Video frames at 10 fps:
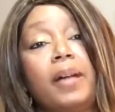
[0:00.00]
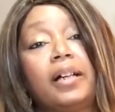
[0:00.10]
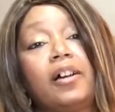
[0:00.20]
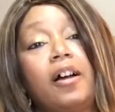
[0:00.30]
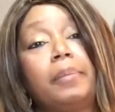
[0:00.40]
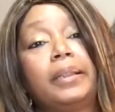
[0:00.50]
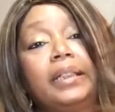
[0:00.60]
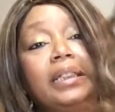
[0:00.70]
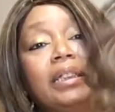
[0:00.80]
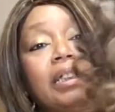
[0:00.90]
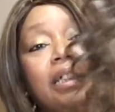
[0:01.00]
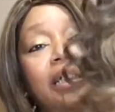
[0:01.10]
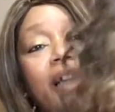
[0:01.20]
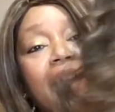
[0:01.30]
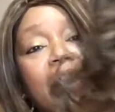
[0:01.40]
Oh my God, please
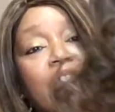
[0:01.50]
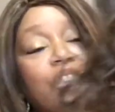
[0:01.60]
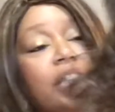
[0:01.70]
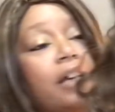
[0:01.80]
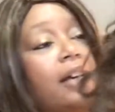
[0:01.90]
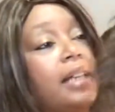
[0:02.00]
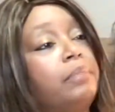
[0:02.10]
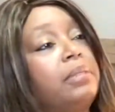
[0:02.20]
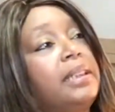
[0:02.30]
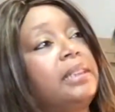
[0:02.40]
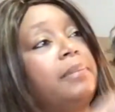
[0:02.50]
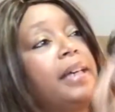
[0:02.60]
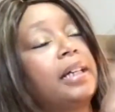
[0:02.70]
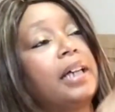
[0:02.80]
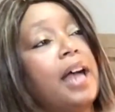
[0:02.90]
click like and share, and
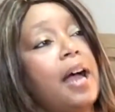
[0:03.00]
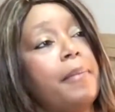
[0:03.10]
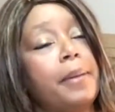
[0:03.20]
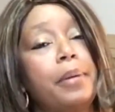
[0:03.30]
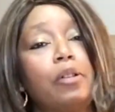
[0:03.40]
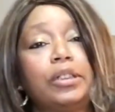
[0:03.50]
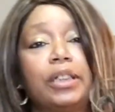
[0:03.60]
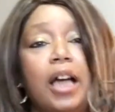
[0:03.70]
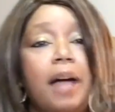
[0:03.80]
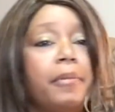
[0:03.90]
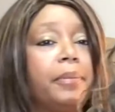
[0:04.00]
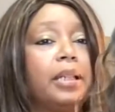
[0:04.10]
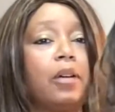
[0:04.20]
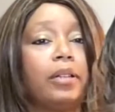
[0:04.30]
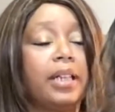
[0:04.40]
please make a comment, post a
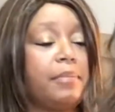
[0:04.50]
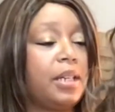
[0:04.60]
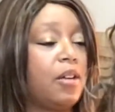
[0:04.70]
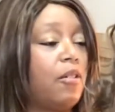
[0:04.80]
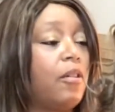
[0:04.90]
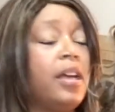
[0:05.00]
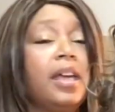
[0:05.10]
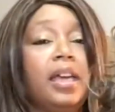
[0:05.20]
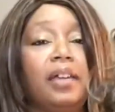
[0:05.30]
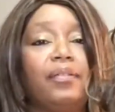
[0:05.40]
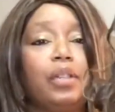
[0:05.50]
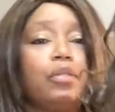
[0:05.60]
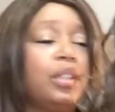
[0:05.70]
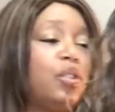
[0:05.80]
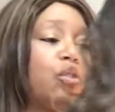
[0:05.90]
comment below and let me know
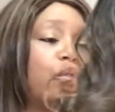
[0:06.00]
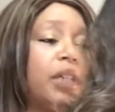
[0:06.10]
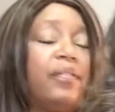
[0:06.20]
if you